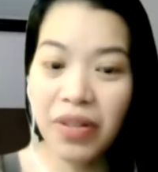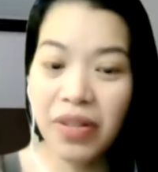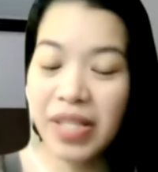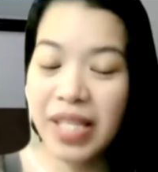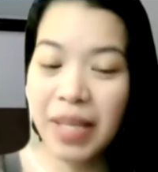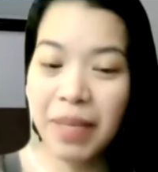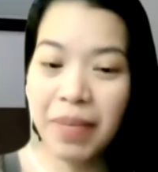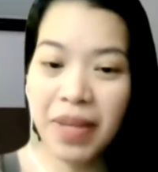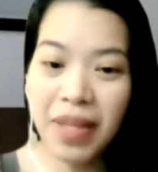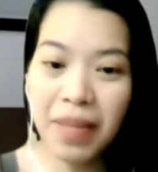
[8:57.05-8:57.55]
They're
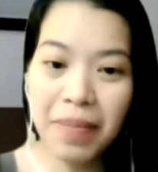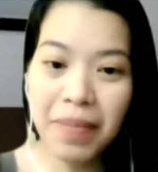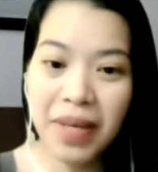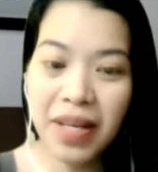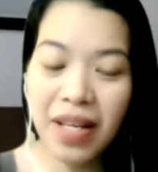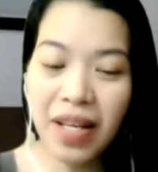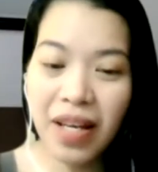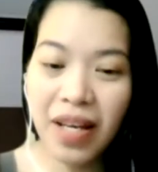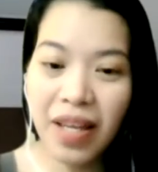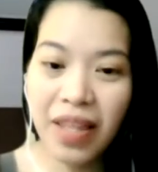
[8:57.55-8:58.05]
skipping the
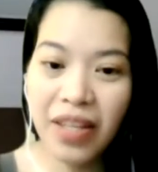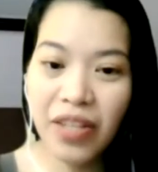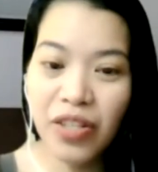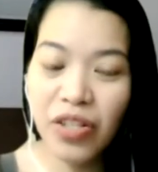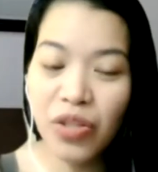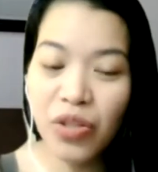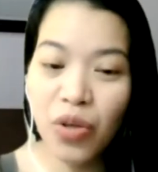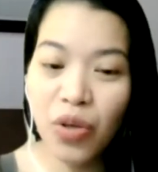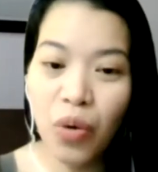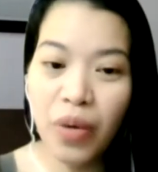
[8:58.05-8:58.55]
media. They're
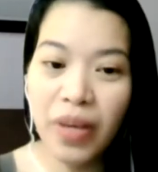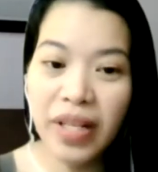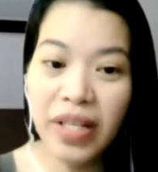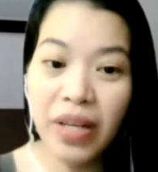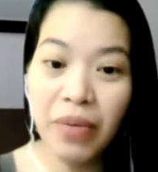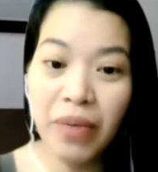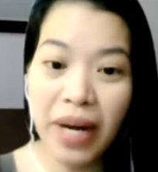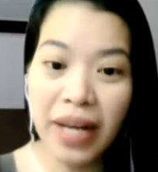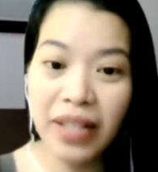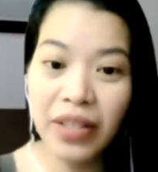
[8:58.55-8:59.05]
just going
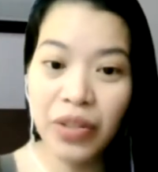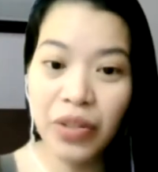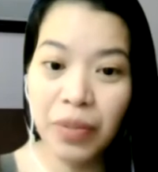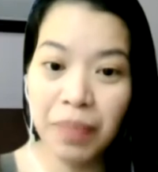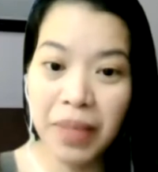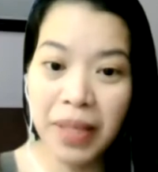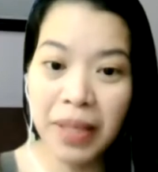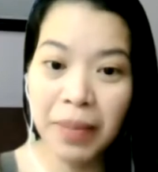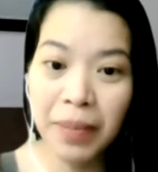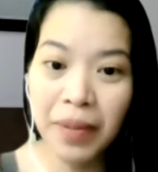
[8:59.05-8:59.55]
directly to
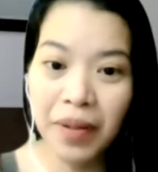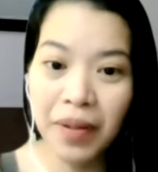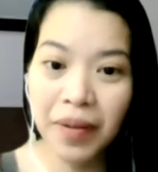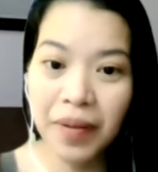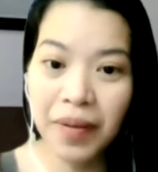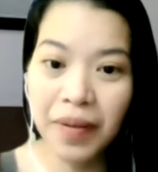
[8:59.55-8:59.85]
people.